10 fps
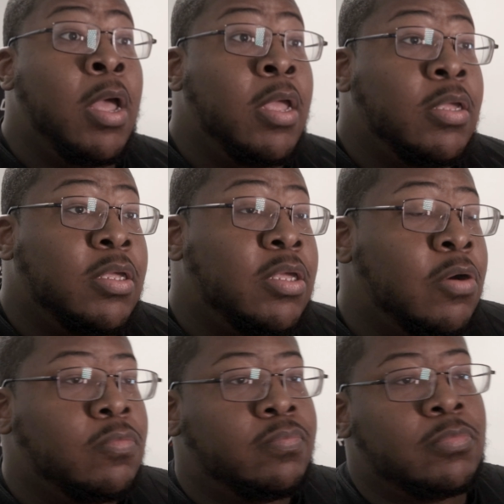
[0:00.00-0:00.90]

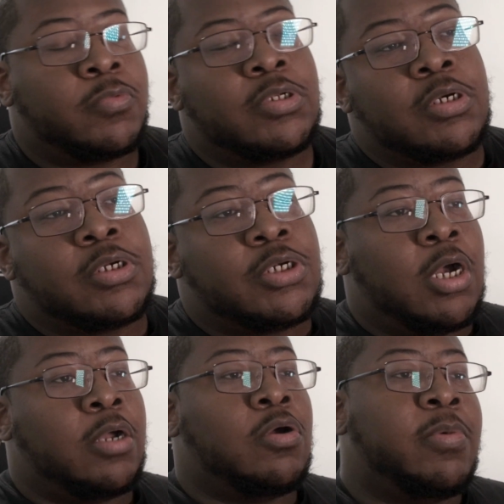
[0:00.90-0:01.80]
Yo, what's good, y'all?
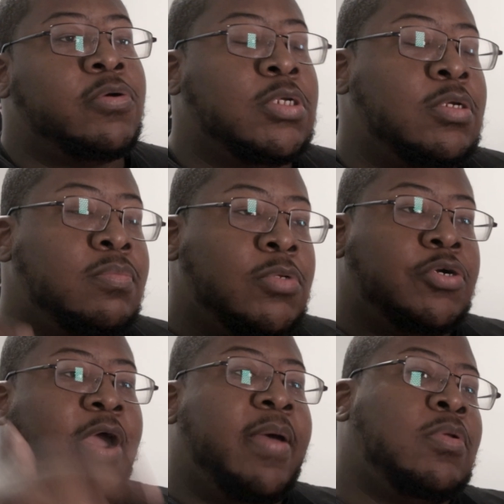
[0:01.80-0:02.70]
No Mercy,
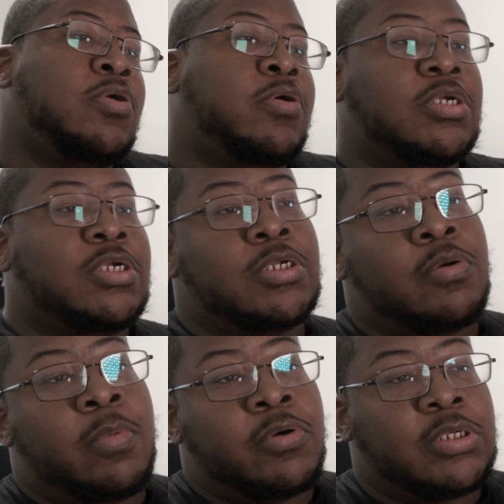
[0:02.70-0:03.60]
Trap New York shit,
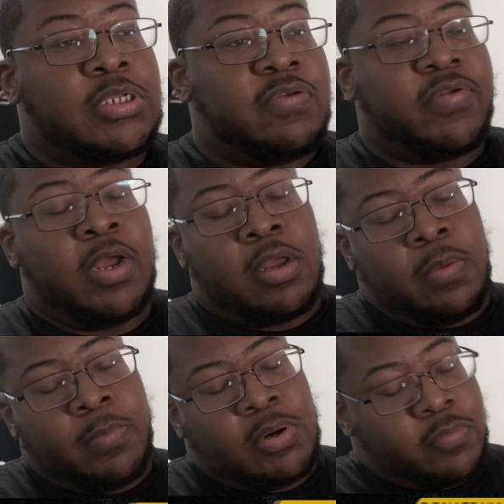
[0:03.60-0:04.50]
NoMercyTV.com.
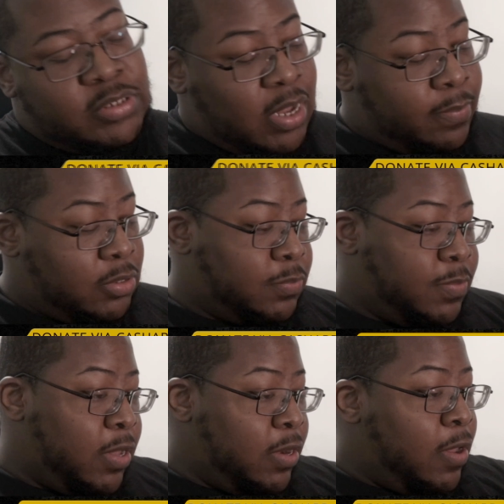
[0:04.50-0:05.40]
You know what time it is,
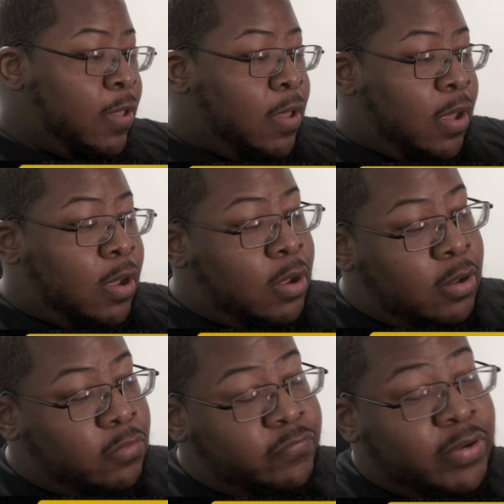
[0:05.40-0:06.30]
man.
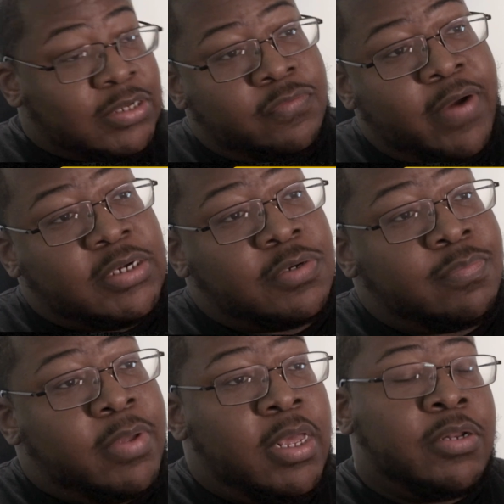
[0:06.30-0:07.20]
Resurrection,
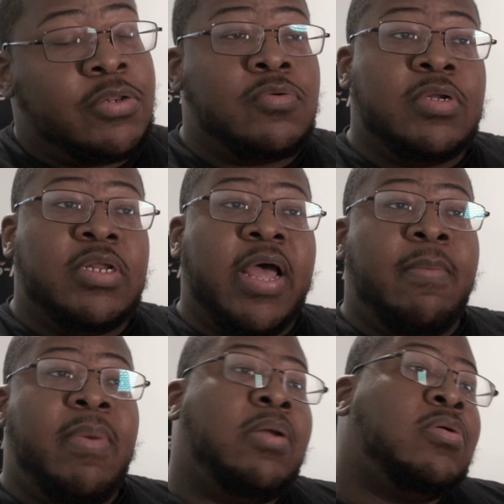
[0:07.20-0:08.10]
man. Do or Die
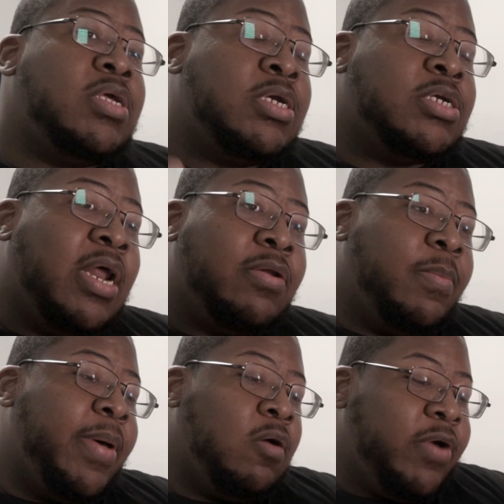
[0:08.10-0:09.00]
Battle League. Shout out to
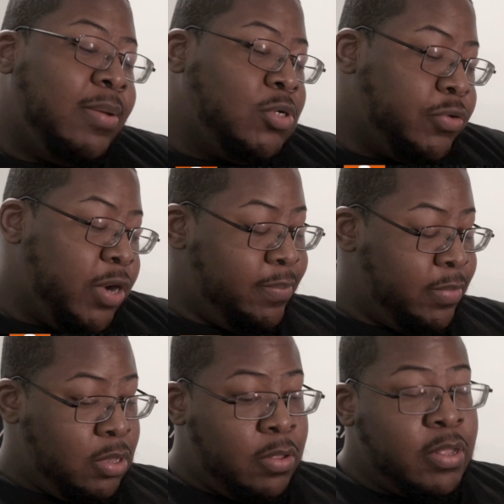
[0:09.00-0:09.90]
Battle Rap Trap.
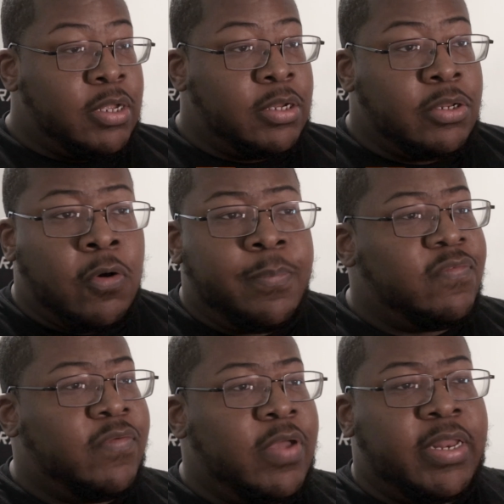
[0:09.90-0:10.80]
Dope
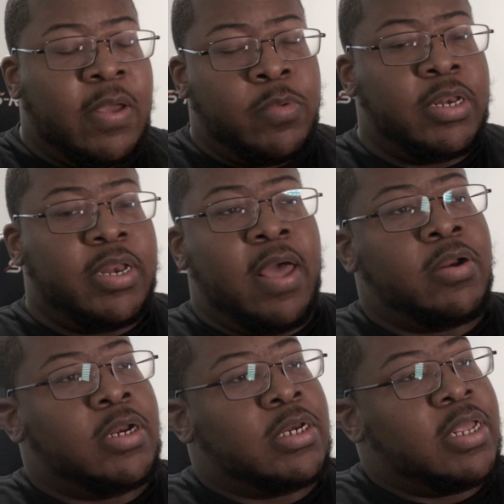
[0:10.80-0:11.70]
event that went down
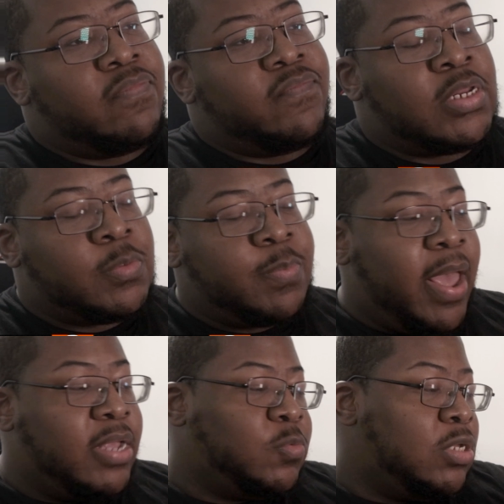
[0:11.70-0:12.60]
in the DMV this
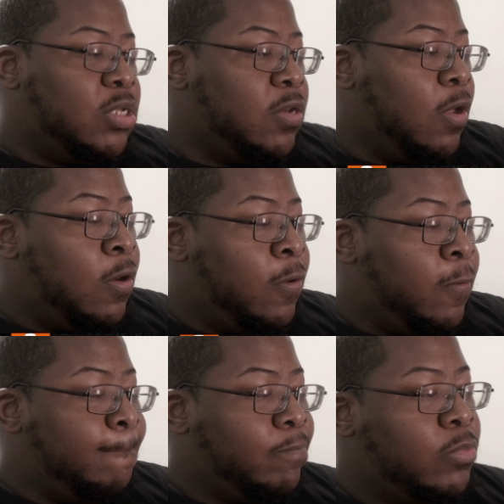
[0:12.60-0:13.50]
past weekend.
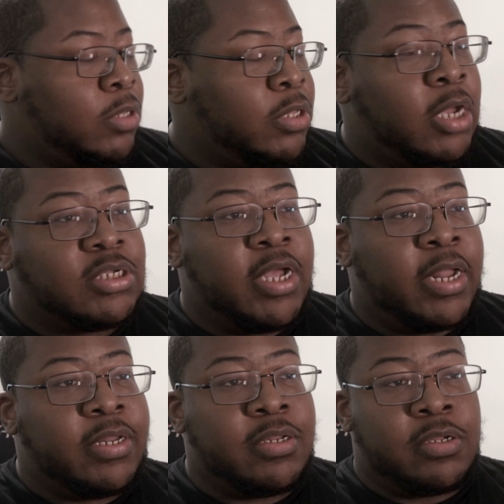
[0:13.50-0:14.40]
Y'all see I
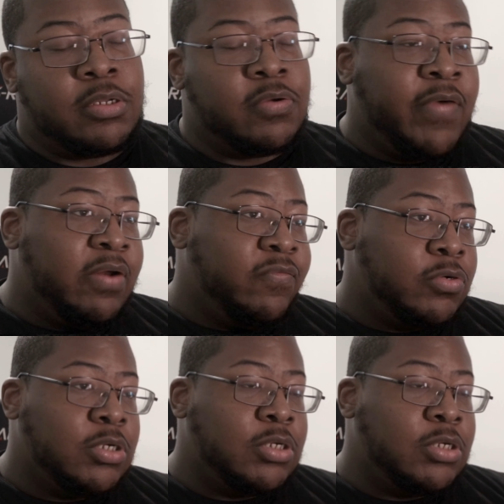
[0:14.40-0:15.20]
did the Rider versus